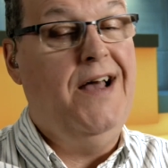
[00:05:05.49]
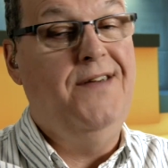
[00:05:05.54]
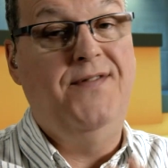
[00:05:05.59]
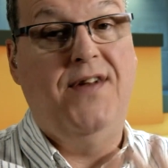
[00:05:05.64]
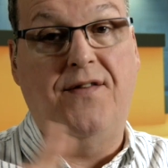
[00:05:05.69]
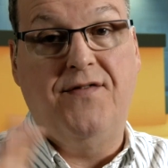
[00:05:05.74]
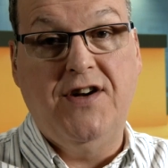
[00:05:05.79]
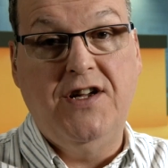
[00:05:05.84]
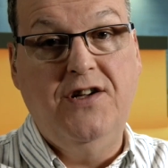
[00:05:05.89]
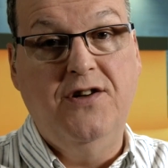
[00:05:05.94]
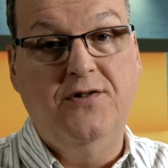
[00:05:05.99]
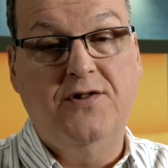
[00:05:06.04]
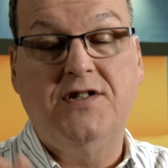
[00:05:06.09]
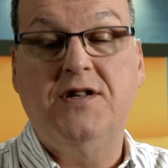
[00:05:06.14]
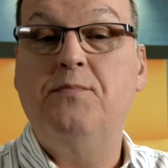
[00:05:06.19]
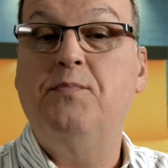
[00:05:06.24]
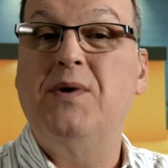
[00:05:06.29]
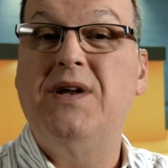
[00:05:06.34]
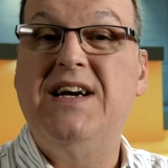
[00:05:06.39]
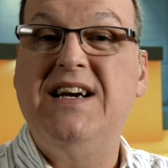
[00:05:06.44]
I've never
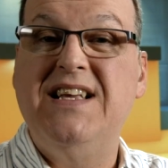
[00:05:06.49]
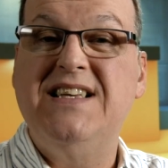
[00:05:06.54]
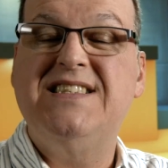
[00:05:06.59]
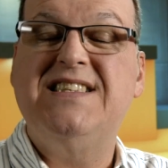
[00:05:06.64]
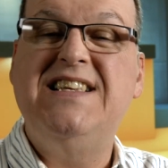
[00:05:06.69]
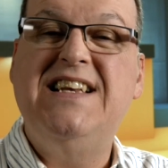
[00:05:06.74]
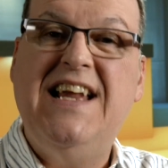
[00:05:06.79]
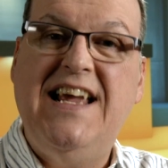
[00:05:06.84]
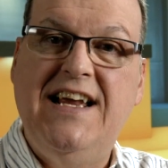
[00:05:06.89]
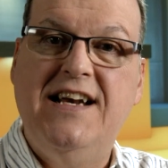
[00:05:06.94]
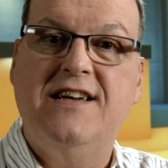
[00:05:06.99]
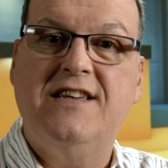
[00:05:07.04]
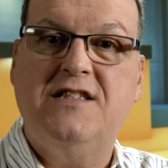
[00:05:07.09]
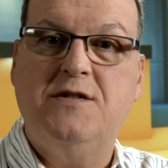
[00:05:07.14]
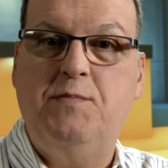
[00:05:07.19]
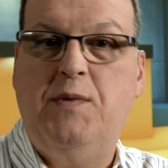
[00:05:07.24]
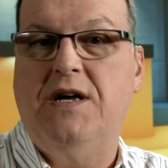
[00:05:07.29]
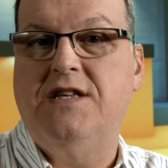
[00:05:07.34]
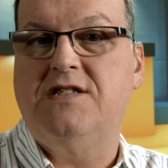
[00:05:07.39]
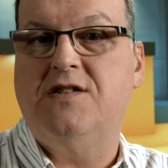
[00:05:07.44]
used it, but it is an
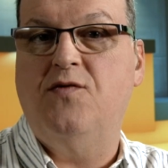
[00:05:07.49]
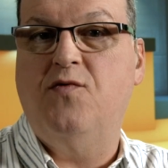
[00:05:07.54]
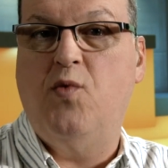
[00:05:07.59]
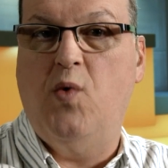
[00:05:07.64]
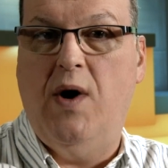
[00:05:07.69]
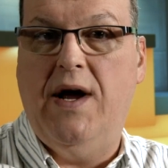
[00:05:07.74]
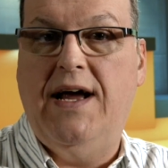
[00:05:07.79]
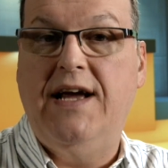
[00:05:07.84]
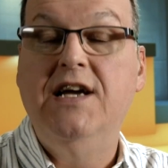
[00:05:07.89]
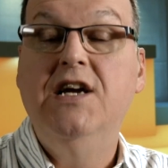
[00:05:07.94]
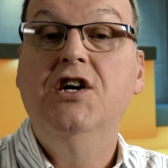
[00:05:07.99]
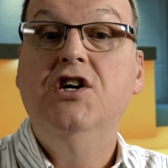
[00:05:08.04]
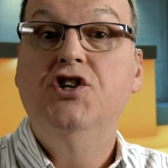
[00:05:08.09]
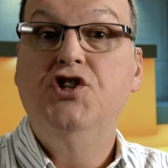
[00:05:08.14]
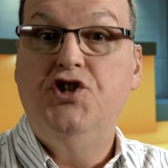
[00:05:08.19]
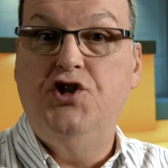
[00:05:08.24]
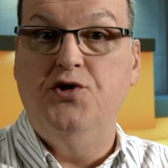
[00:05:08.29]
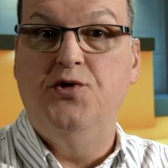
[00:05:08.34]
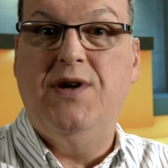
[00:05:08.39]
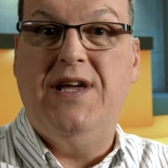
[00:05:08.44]
inexpensive way
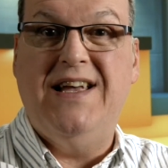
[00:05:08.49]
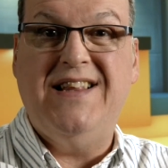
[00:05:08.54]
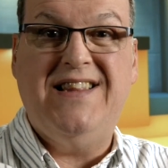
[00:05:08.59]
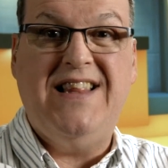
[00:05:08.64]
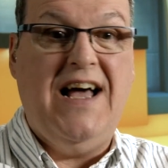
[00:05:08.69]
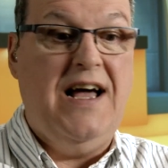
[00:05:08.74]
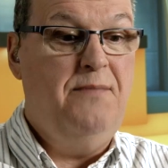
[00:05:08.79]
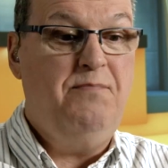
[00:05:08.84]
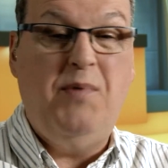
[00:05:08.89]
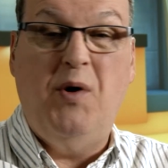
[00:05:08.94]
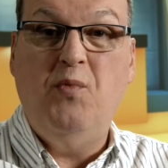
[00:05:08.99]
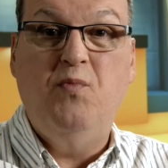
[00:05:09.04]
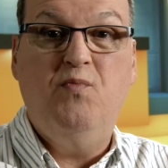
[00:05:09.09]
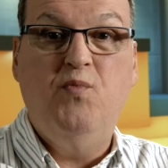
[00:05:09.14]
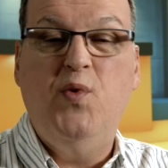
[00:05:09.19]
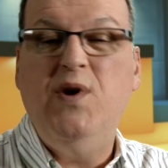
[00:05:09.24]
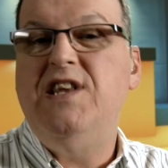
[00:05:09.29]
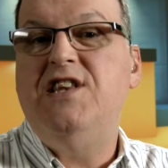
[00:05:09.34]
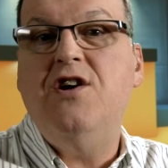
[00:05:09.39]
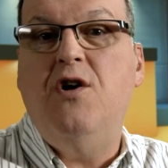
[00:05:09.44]
to get that. But
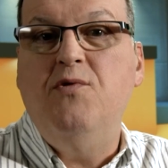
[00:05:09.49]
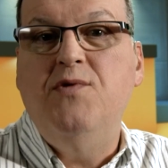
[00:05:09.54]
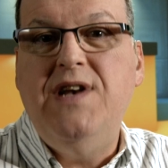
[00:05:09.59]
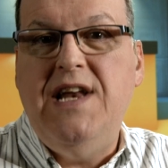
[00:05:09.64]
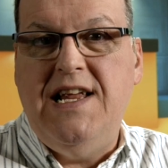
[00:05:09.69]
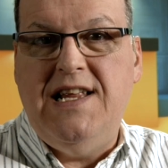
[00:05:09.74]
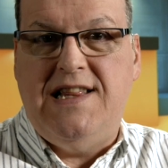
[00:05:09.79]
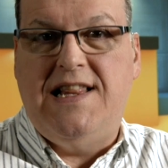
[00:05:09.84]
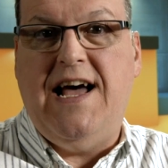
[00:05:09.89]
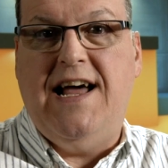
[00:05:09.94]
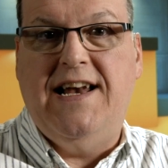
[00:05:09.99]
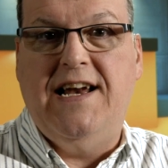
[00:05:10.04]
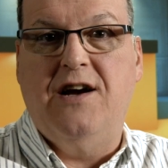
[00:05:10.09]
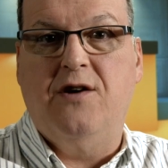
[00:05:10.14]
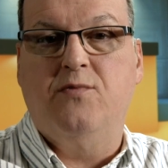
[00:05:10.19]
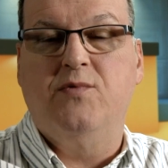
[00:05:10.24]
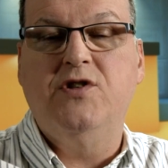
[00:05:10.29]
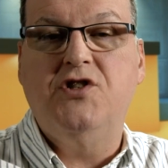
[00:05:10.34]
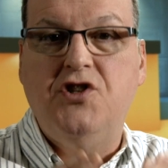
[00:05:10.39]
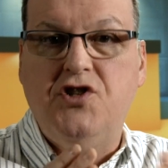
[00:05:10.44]
we don't need that
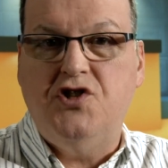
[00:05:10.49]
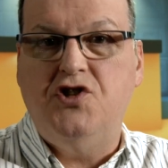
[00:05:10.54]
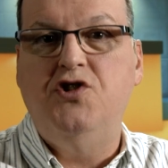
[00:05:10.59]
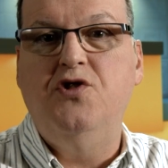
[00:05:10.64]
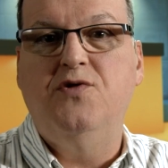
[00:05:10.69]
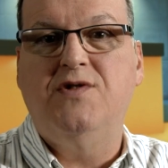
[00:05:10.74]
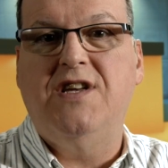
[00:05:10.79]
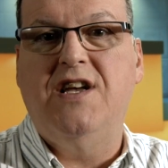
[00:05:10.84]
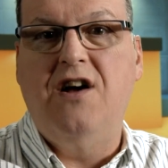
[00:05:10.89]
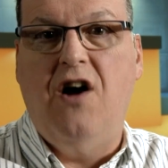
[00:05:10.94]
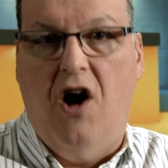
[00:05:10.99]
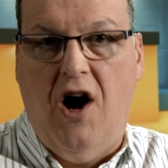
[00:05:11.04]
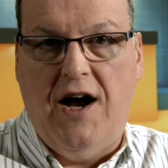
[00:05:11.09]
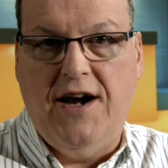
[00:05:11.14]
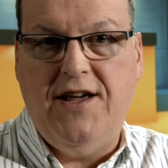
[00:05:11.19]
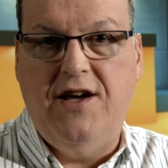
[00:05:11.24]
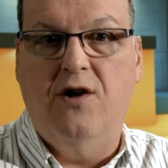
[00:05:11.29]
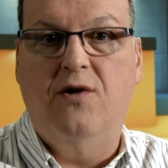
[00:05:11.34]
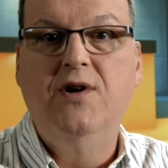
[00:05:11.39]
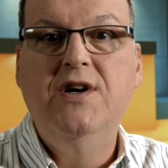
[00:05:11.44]
here. We're just using
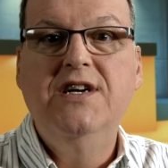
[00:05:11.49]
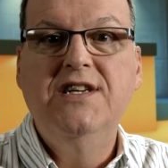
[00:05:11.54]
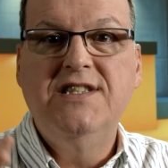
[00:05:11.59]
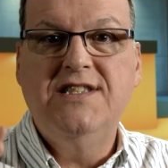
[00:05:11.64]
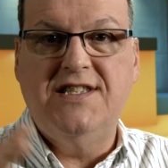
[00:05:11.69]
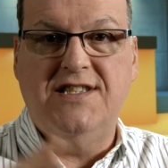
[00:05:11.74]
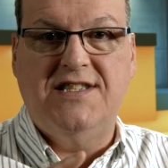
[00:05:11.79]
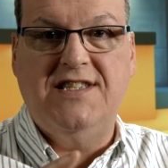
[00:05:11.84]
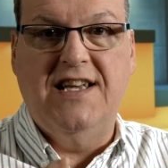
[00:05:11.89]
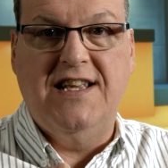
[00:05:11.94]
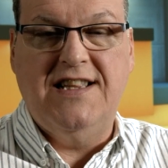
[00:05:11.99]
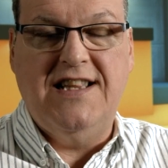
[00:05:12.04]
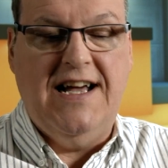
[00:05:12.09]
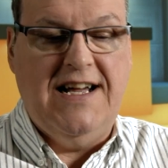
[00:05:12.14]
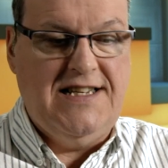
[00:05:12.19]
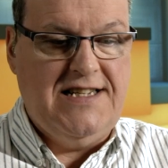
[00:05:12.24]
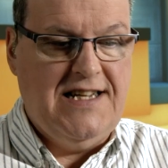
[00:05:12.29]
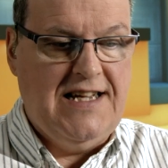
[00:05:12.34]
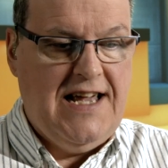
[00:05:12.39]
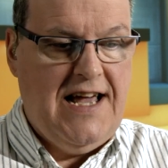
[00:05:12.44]
audio to sync
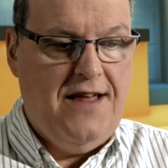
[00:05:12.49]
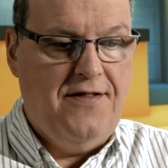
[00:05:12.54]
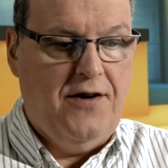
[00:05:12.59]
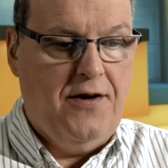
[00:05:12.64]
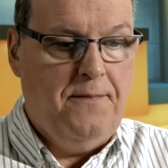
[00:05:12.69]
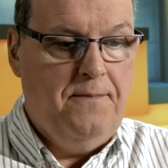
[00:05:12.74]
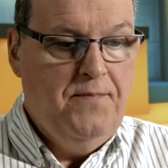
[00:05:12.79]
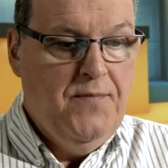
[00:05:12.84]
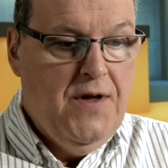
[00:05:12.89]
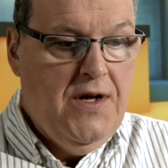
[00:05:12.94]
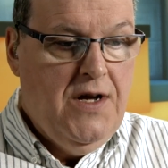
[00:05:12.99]
that together.